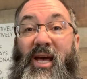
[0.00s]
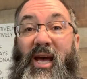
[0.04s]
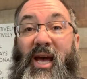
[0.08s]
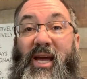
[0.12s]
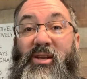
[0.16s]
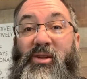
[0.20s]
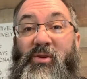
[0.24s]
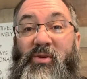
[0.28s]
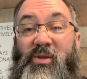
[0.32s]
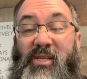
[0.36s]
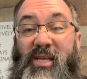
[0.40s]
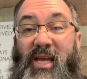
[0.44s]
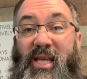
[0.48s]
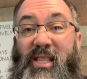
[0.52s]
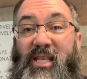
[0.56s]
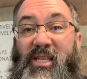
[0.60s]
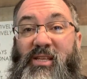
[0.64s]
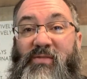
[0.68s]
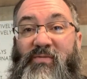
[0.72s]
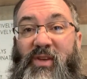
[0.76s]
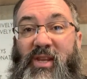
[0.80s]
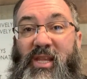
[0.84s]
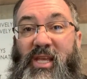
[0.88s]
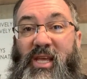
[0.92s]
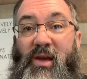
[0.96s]
I do say in
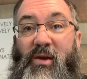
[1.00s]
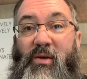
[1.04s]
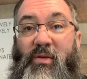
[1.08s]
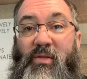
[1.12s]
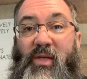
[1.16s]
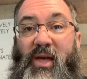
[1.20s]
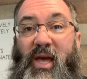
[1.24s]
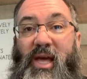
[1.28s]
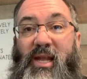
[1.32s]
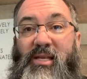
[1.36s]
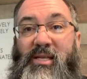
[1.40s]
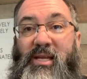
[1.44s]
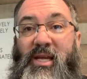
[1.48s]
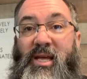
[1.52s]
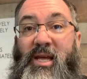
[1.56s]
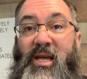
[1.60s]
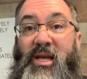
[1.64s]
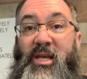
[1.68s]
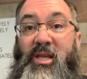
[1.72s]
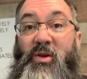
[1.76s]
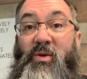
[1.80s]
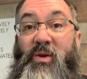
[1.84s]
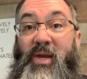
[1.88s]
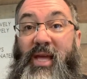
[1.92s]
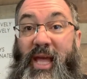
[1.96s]
this video that
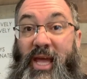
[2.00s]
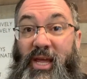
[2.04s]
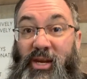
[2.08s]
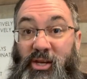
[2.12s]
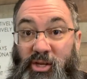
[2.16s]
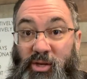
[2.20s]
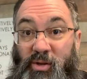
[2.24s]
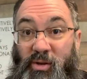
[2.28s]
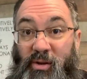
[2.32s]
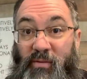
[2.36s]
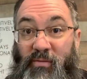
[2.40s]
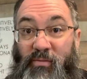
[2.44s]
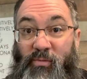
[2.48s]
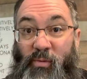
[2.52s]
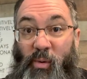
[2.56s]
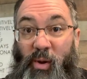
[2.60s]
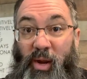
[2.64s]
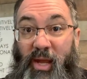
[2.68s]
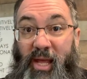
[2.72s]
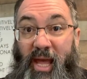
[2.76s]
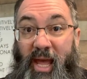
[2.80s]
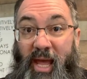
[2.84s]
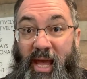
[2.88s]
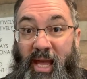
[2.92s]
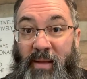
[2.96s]
you can shoot in
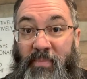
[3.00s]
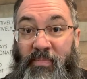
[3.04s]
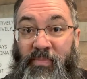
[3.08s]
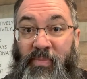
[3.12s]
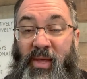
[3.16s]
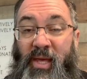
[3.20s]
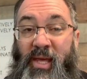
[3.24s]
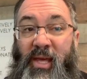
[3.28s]
4K,